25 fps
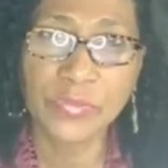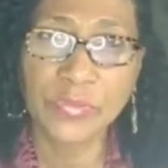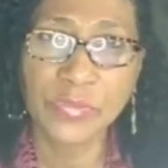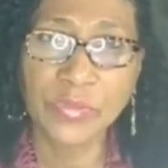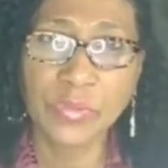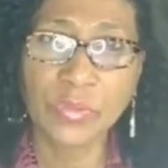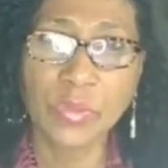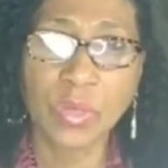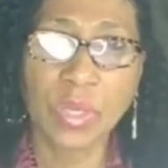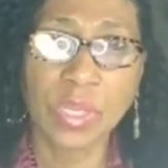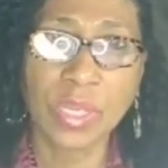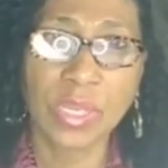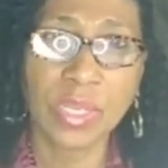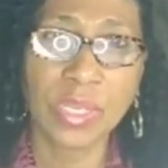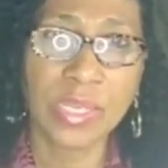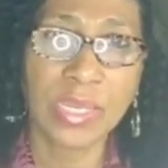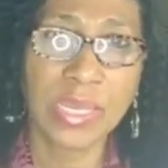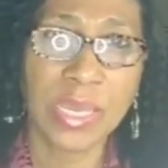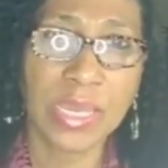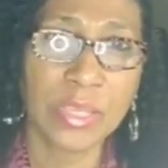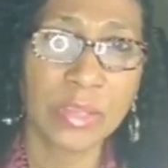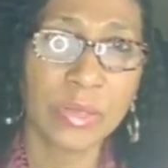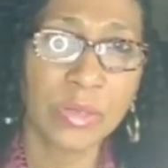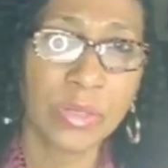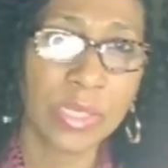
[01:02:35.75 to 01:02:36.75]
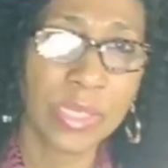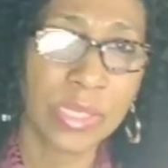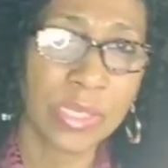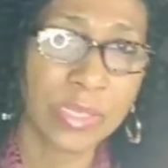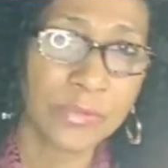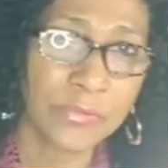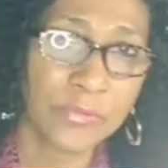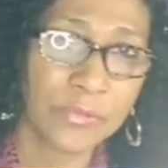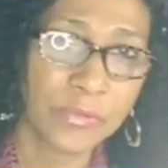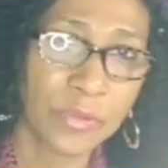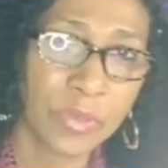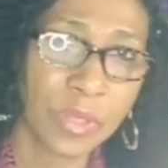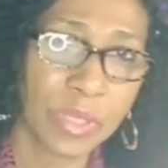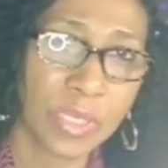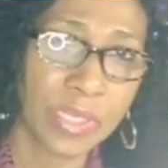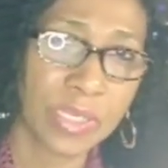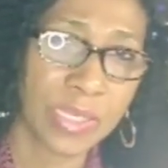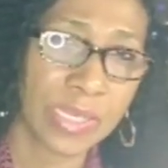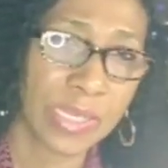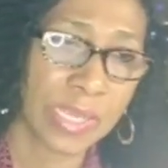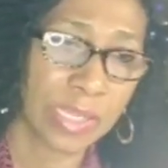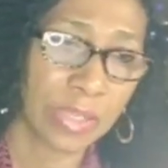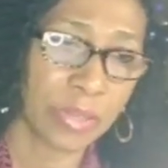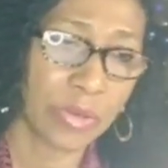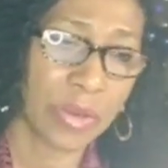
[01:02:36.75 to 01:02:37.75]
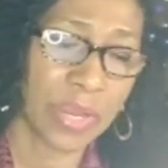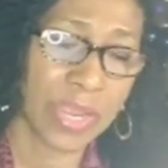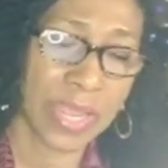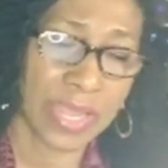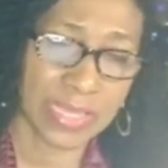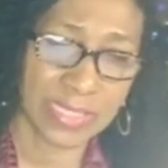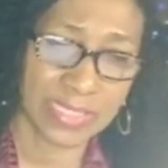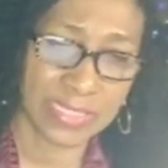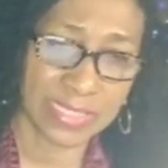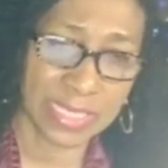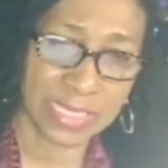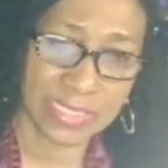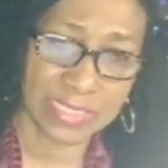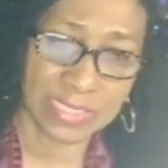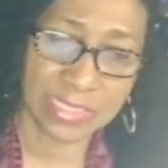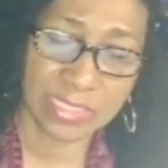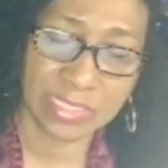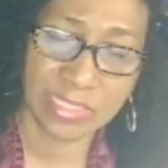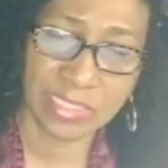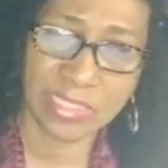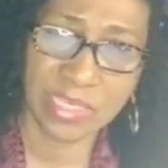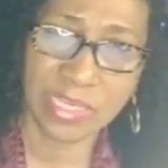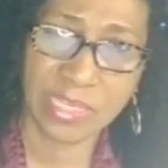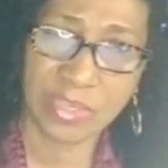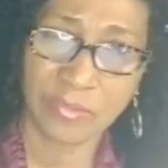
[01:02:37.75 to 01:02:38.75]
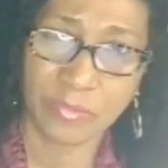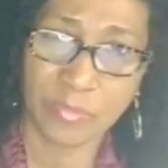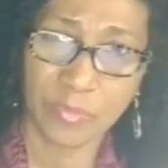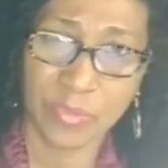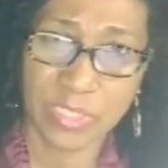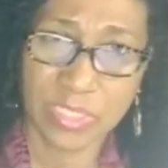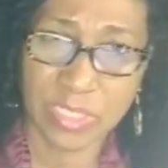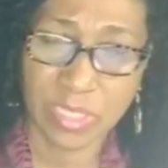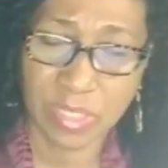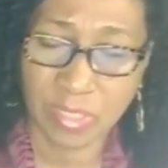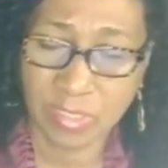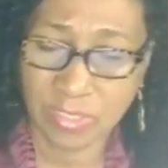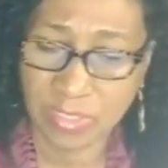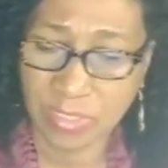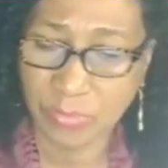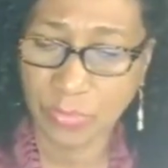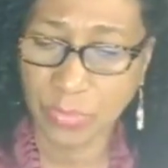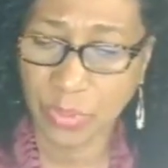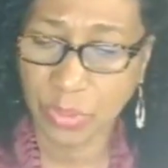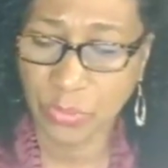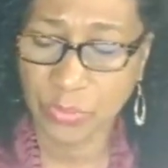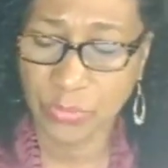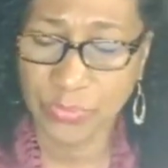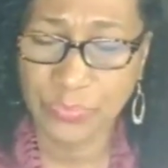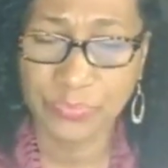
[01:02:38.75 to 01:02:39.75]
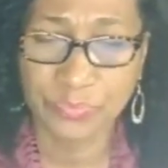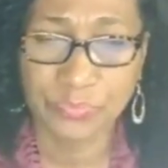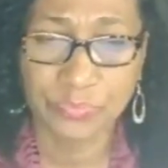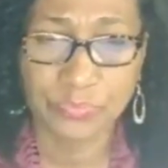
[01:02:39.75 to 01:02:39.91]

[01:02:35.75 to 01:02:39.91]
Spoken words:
You got to look at your life. You got to look at your ancestors' life. We talked about